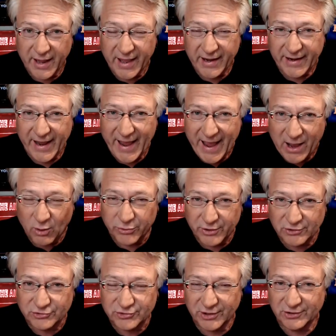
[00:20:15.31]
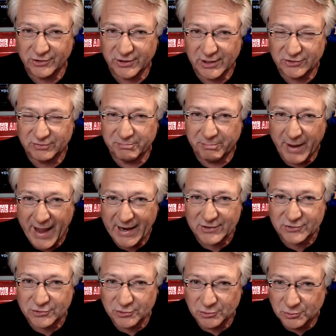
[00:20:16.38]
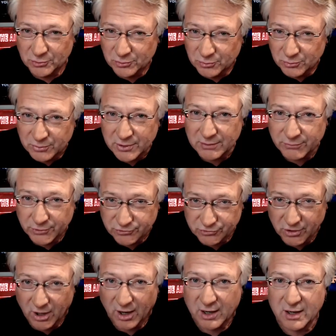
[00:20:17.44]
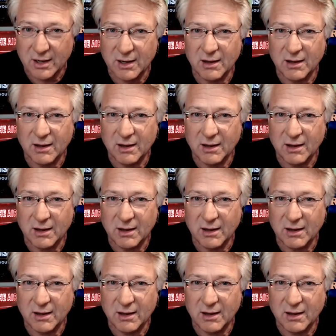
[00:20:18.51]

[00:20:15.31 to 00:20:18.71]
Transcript: and how their signal gets back to the truck.